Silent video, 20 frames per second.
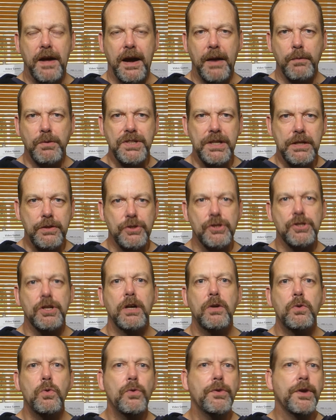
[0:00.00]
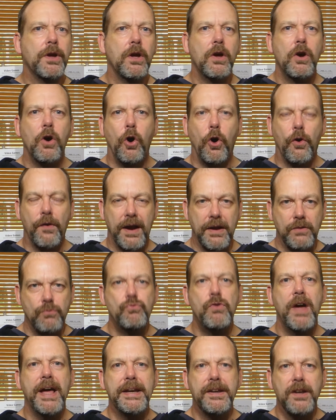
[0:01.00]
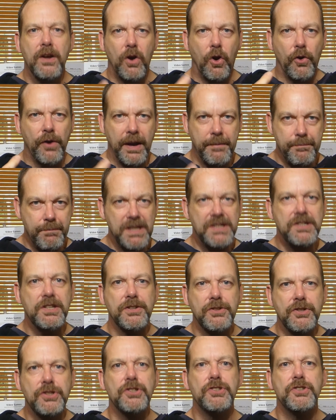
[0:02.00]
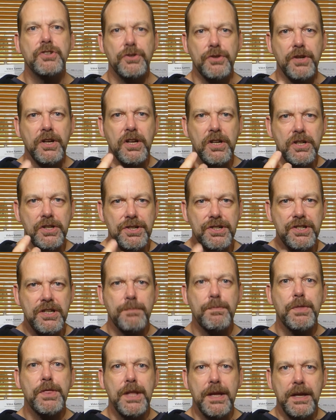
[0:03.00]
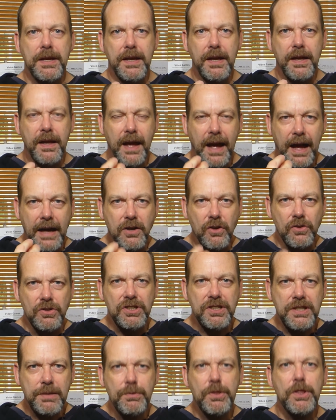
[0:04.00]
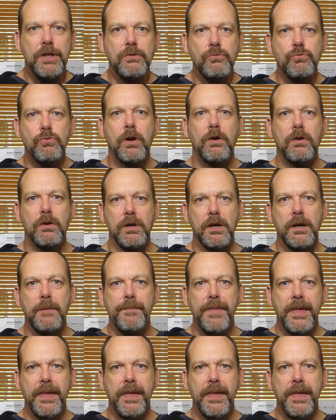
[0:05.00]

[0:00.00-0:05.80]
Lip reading: I was either told or I read or I misunderstood something. I got something wrong.